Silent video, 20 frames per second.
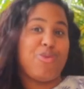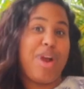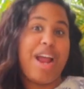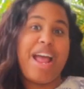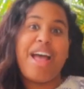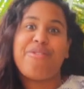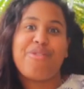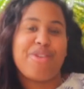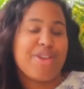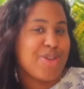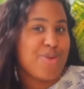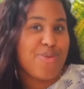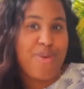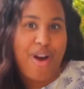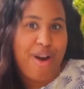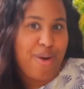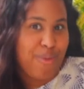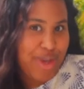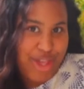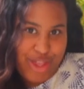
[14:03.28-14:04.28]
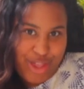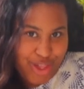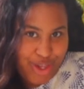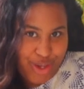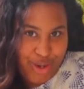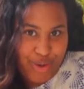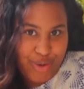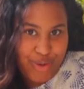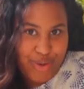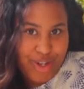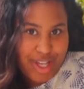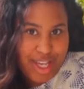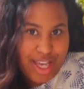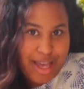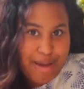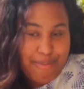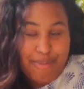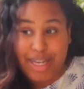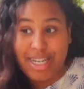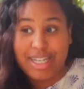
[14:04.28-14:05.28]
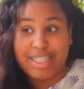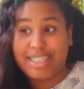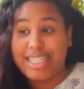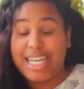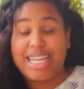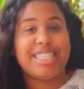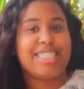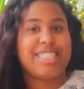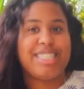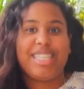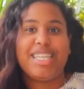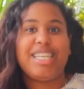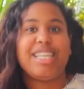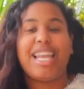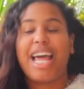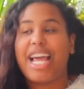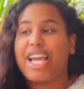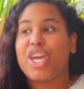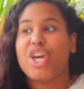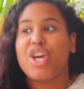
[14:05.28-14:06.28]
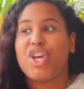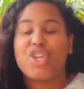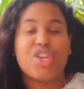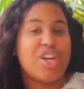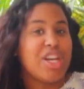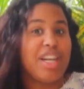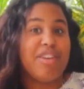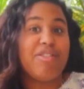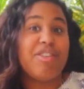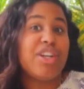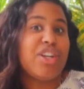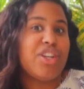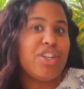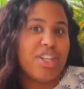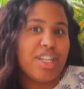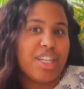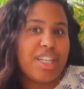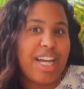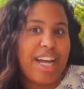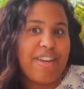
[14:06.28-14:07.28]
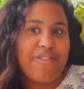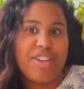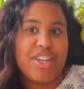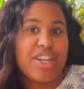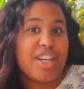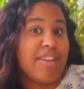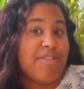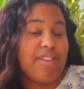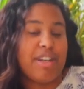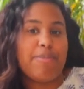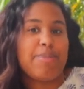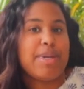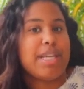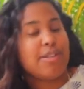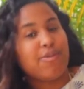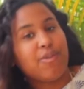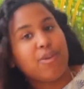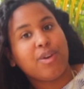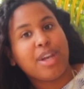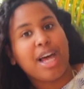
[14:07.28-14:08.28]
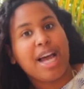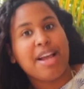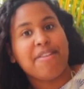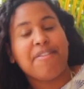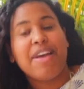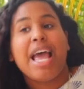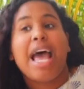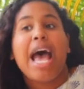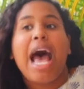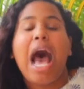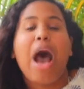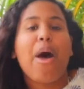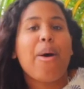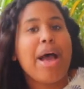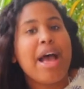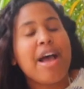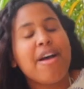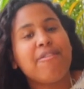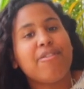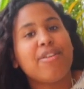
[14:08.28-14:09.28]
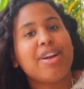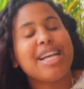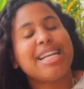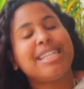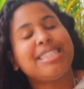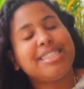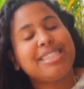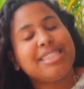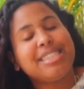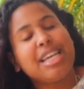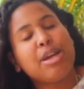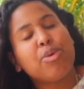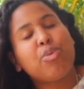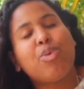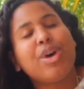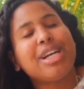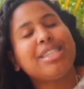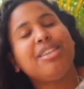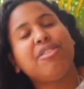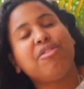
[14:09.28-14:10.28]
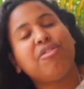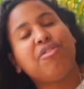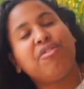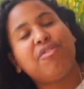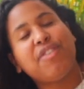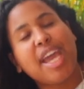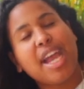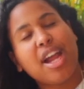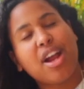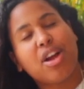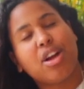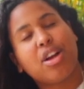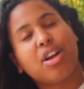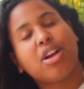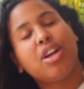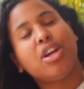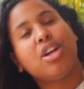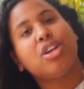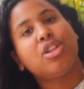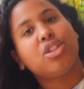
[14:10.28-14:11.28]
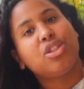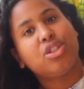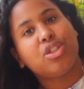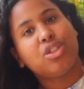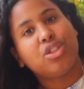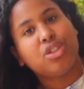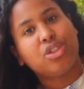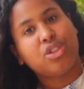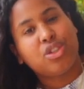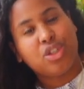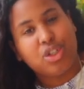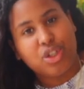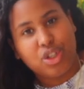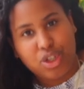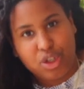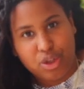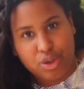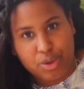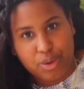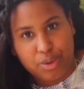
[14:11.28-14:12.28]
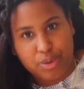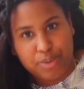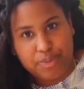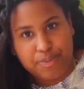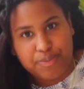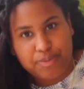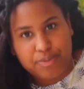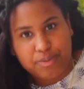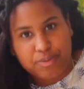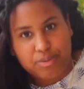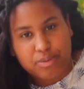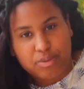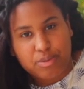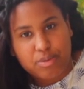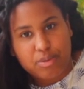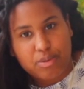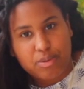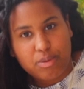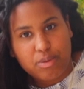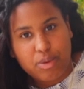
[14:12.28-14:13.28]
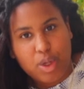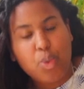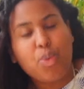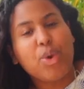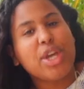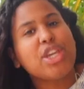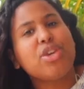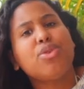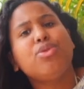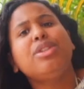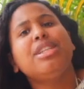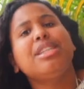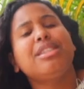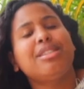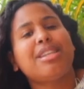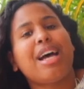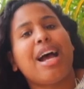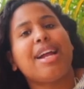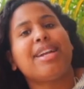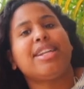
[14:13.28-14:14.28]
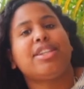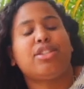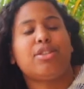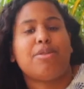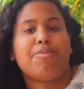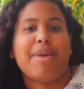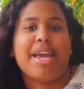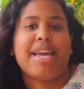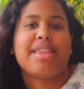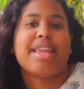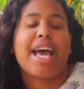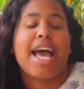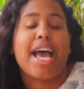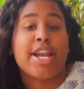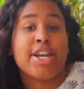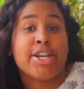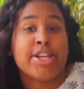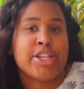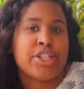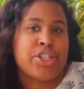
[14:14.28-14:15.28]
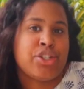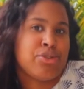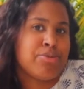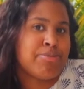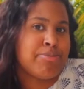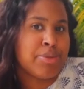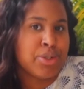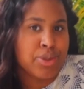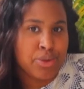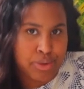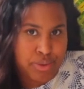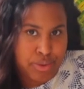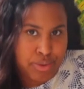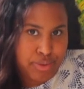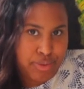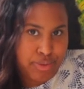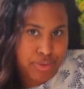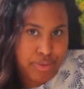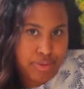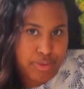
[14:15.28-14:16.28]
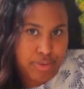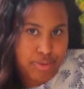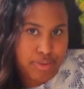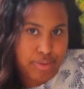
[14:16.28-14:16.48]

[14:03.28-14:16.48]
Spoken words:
wherever you are with you because they see like you're living a good life and you're living a peaceful life. However, it wasn't fair to you when you decided to make that initial move